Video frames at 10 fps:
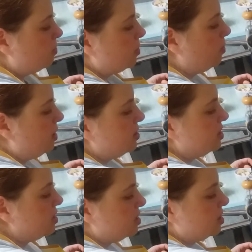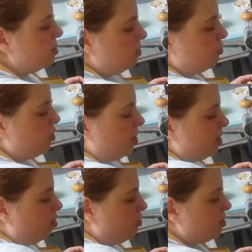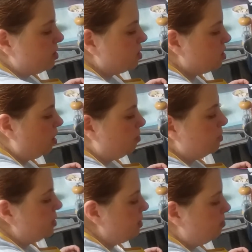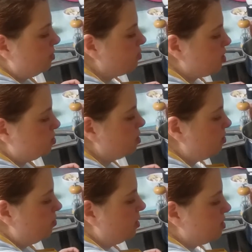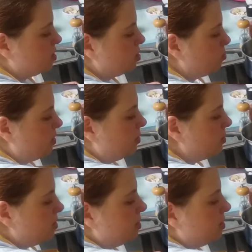But while this is going to fry off, I'm going to start putting in my risotto rice as well.